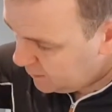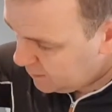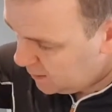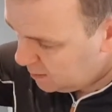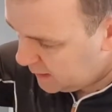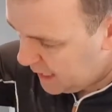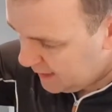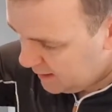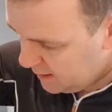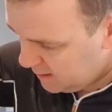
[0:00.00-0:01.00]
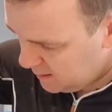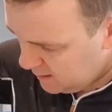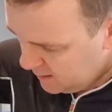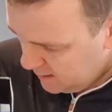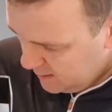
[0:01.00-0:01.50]
Okay,
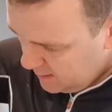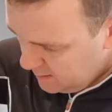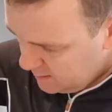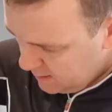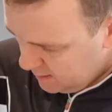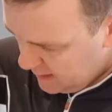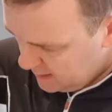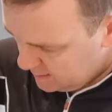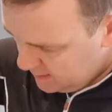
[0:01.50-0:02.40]
so that